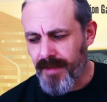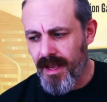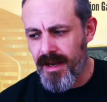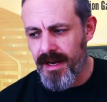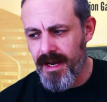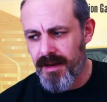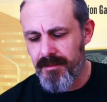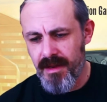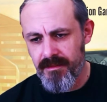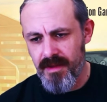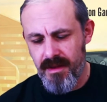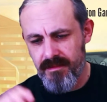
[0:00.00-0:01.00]

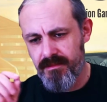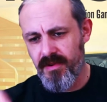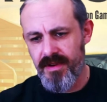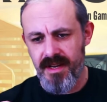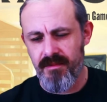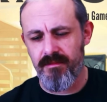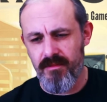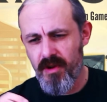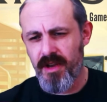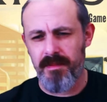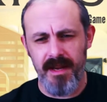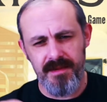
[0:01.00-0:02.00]
and putting down
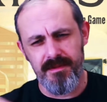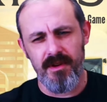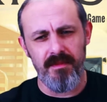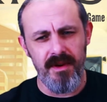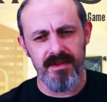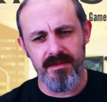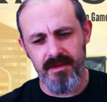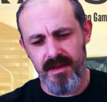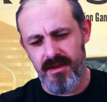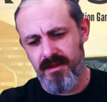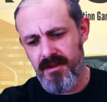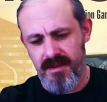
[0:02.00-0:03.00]
worker placement almost,
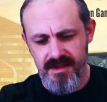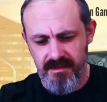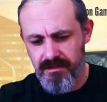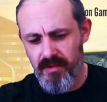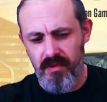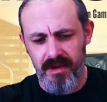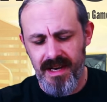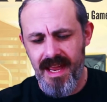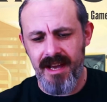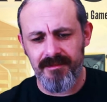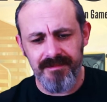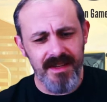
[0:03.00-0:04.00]
and there's a board
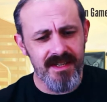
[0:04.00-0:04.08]
layout.